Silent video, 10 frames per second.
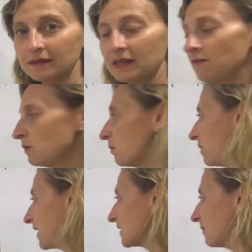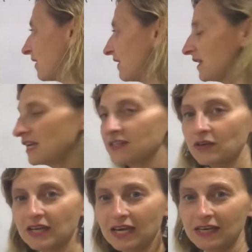If you put brackets around that, that's
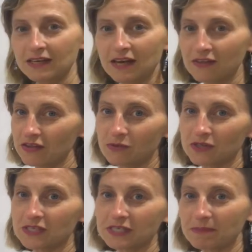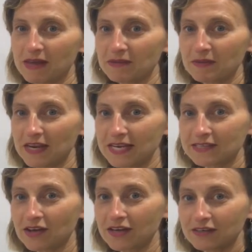okay, and then you would just expand them in the next
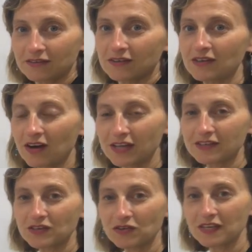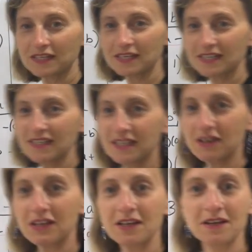line. I just don't think it's necessary.